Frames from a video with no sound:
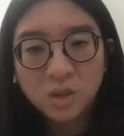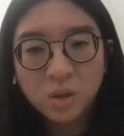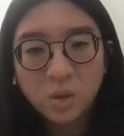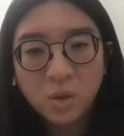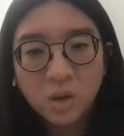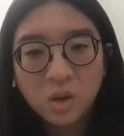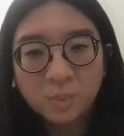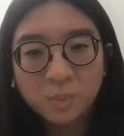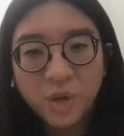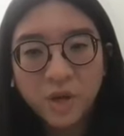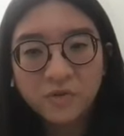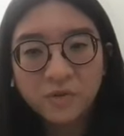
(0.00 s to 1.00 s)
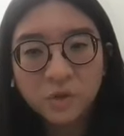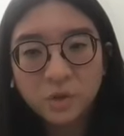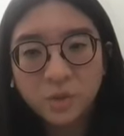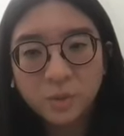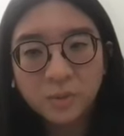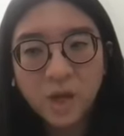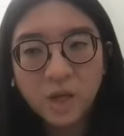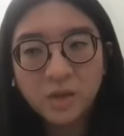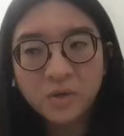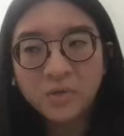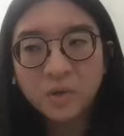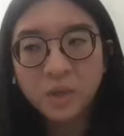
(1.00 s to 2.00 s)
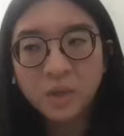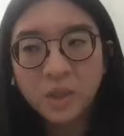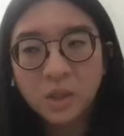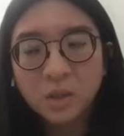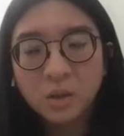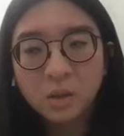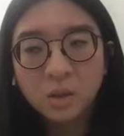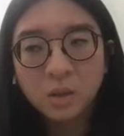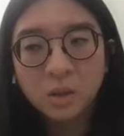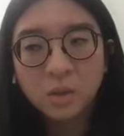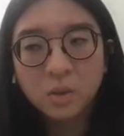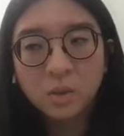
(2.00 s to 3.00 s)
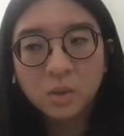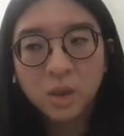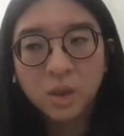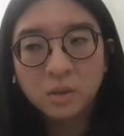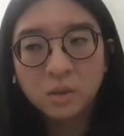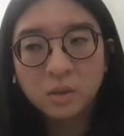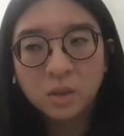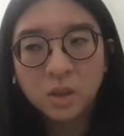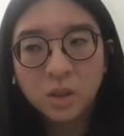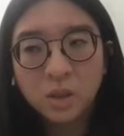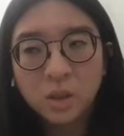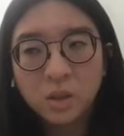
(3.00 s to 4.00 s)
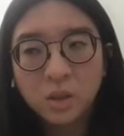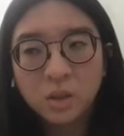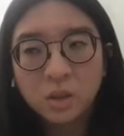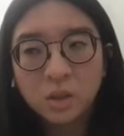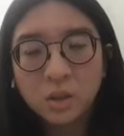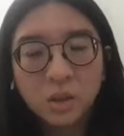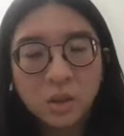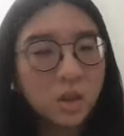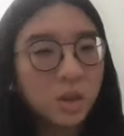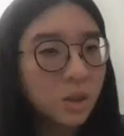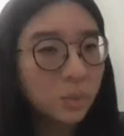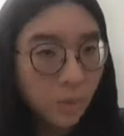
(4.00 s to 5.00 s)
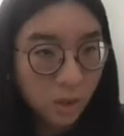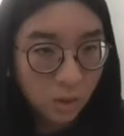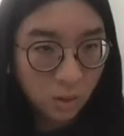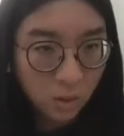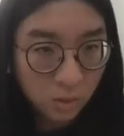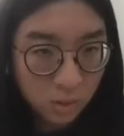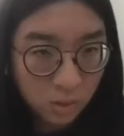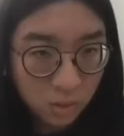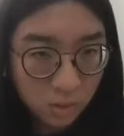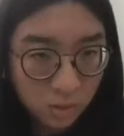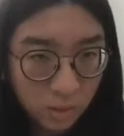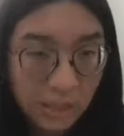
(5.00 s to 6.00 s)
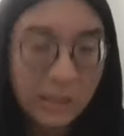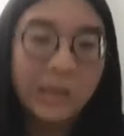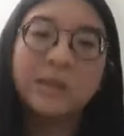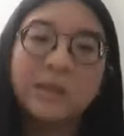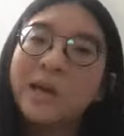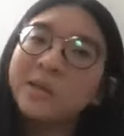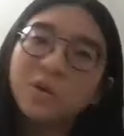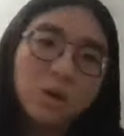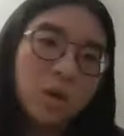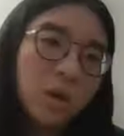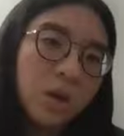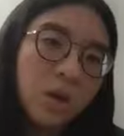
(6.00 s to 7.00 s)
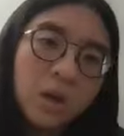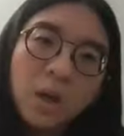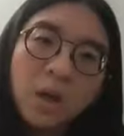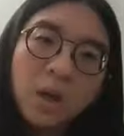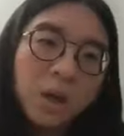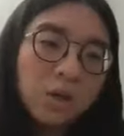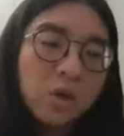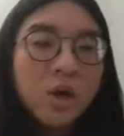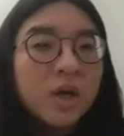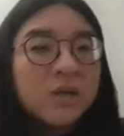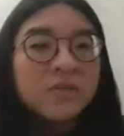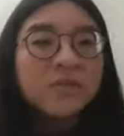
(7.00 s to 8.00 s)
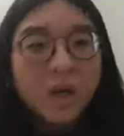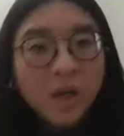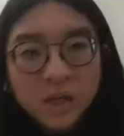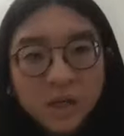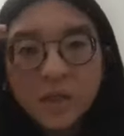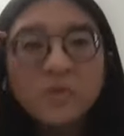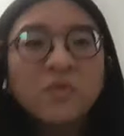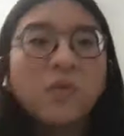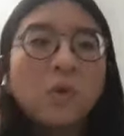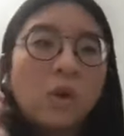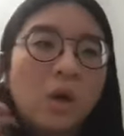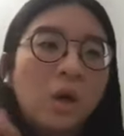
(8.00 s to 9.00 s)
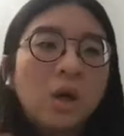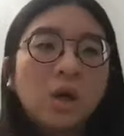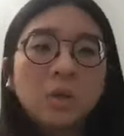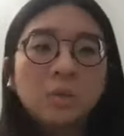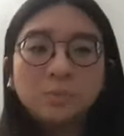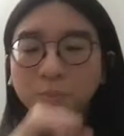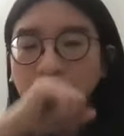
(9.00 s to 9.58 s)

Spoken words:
So after you applied everything, you'll get the email like that you're invited for